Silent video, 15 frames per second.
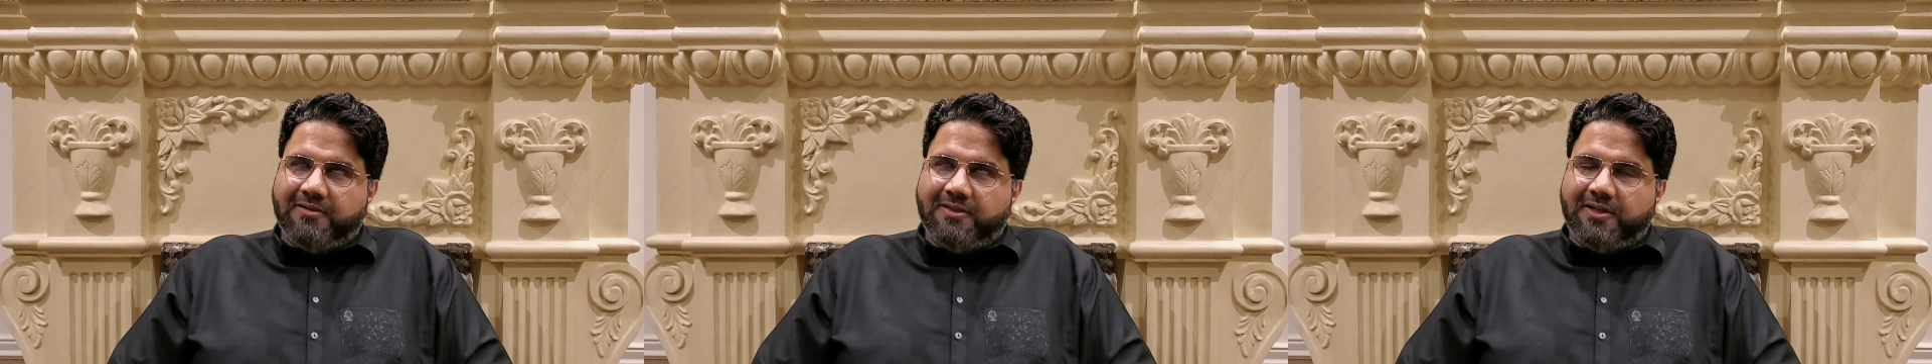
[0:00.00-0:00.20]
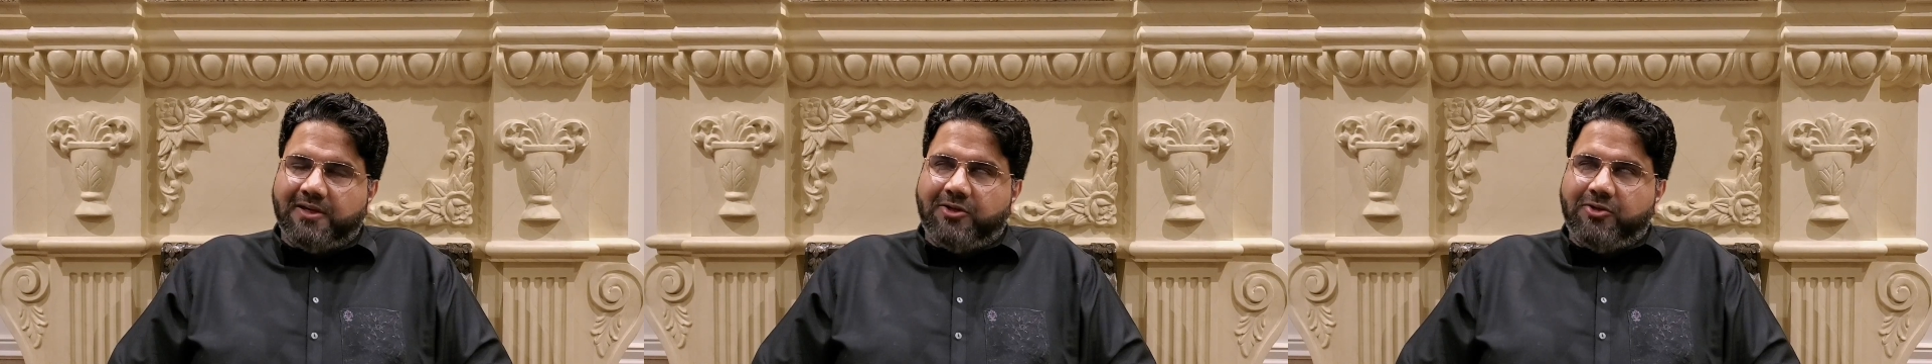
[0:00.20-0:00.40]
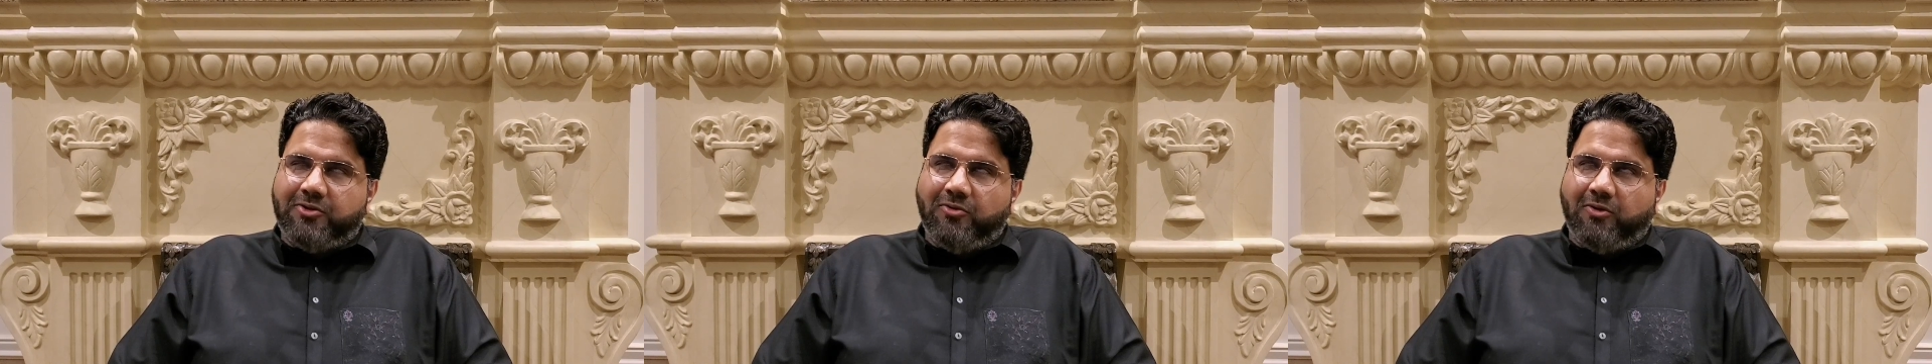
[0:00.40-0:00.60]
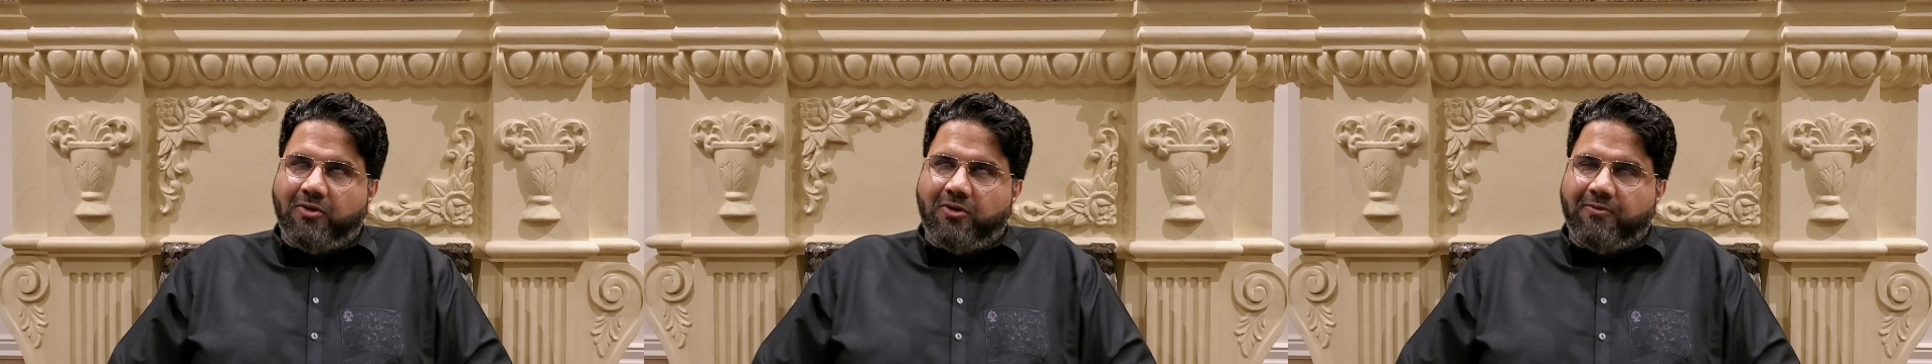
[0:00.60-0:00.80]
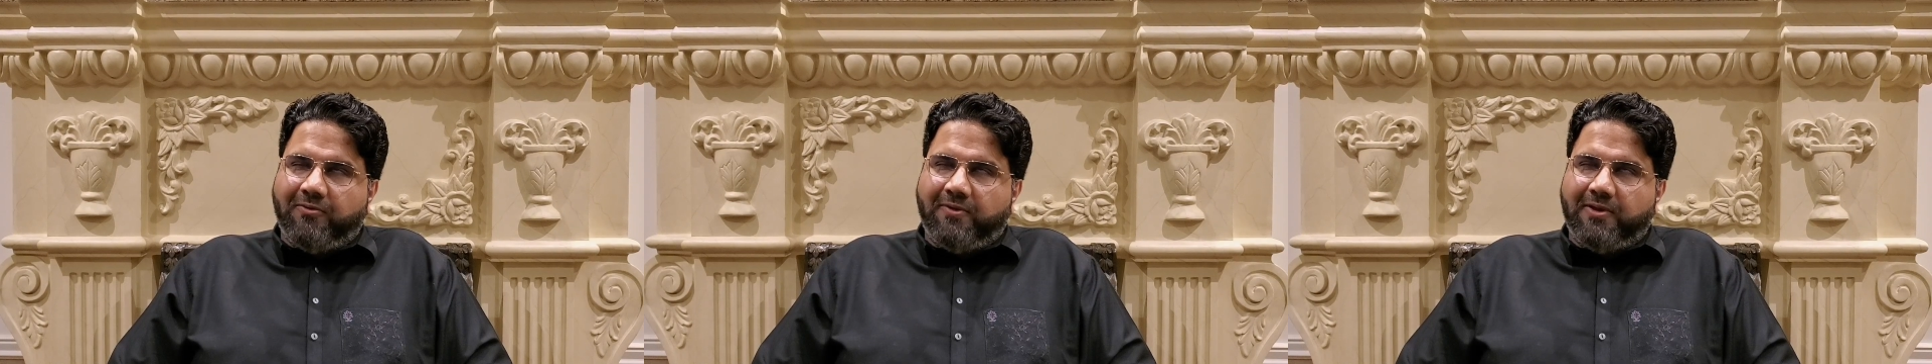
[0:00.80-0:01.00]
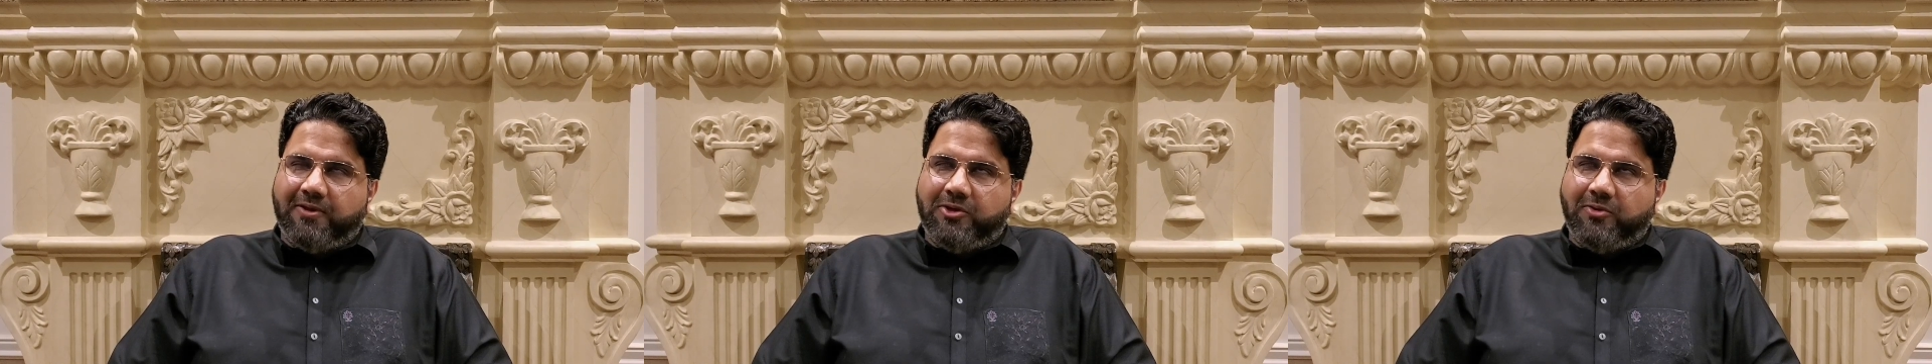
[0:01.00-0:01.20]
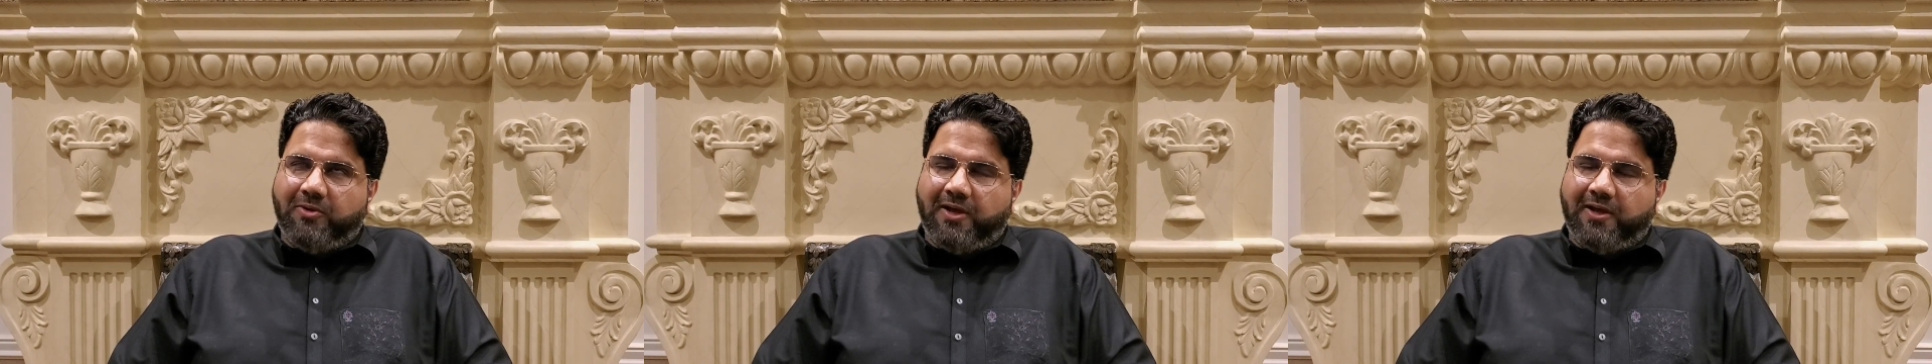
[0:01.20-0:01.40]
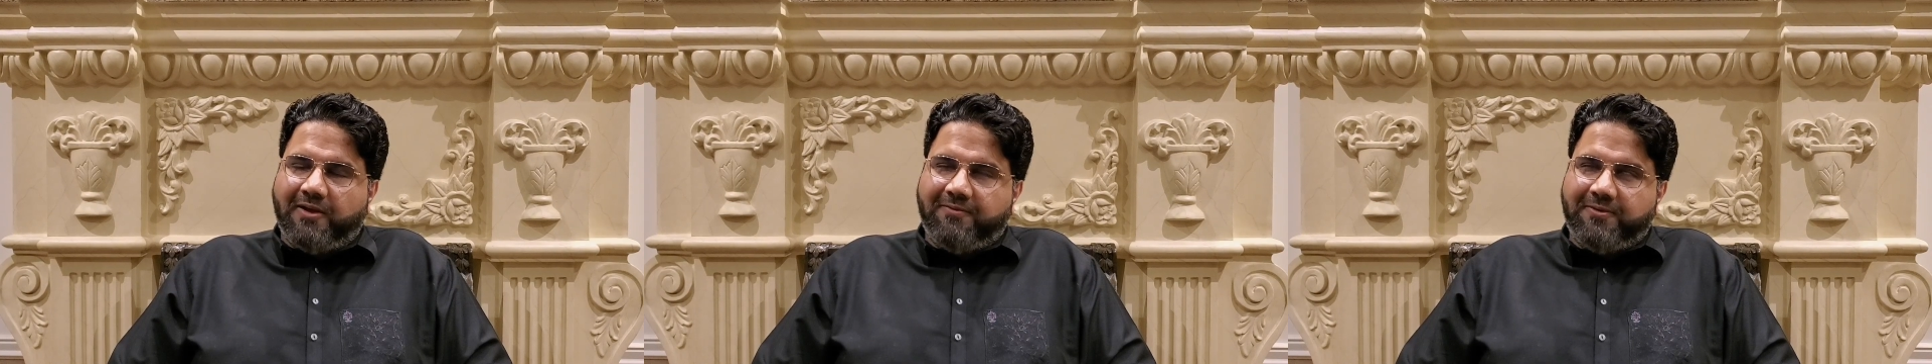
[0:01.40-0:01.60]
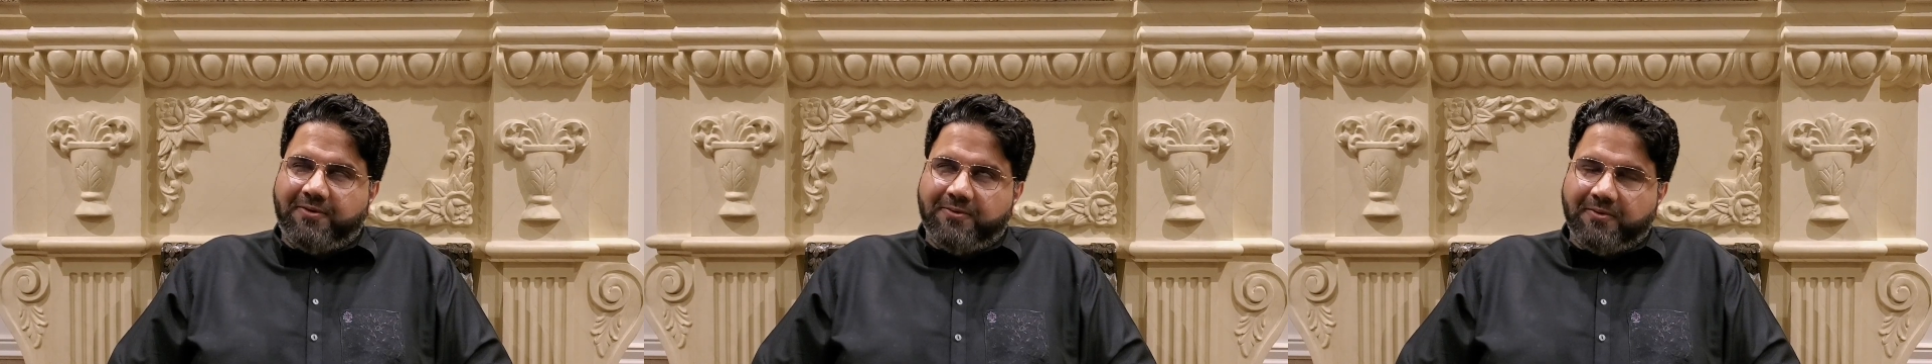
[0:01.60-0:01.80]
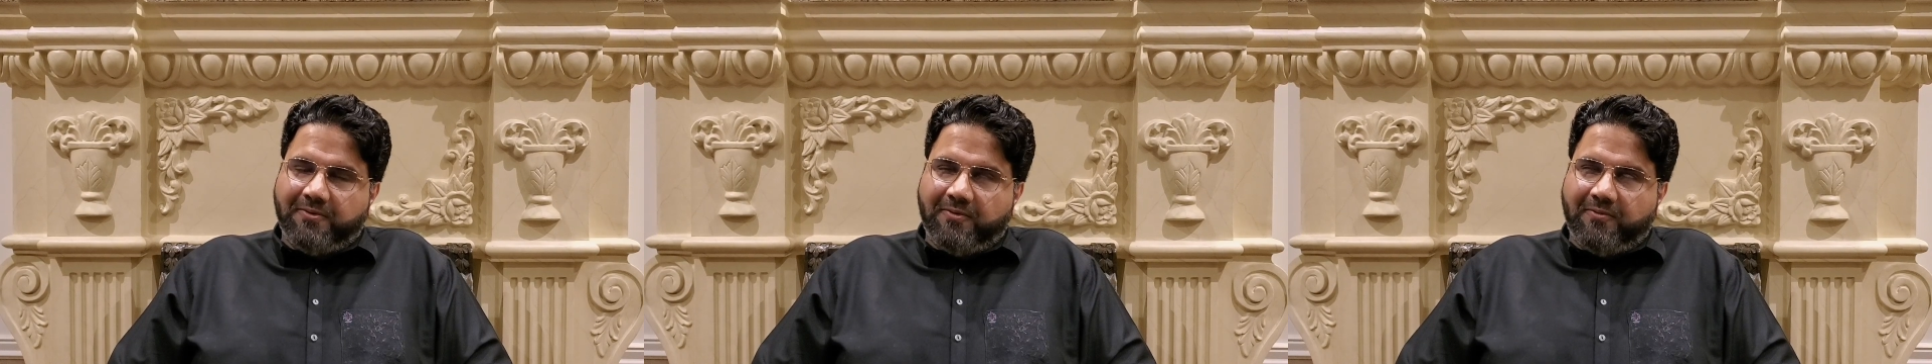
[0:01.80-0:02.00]
that you have
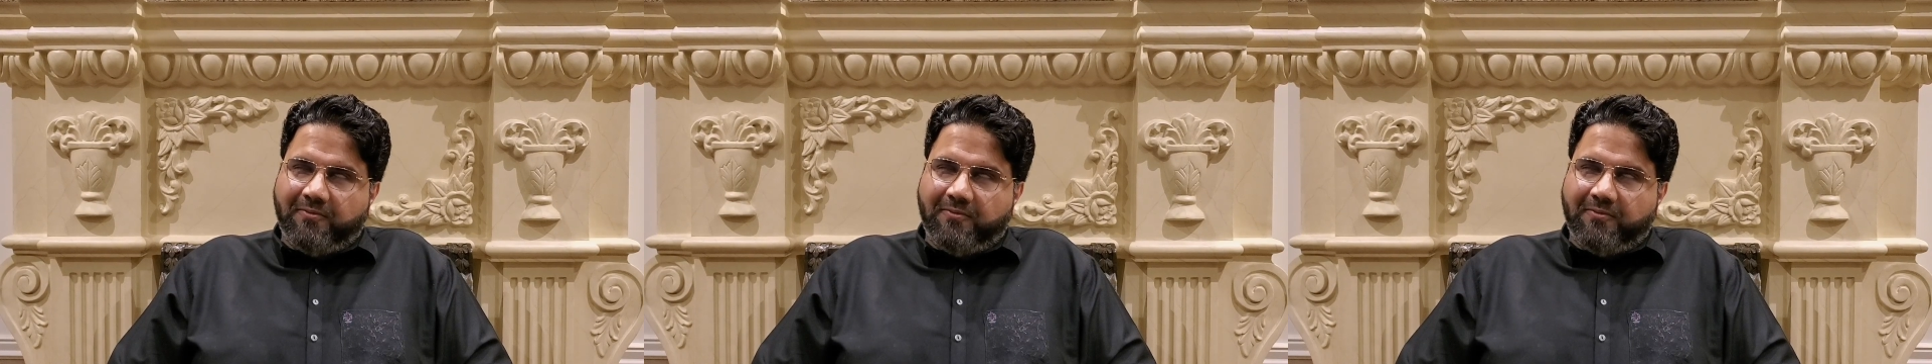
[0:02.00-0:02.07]
to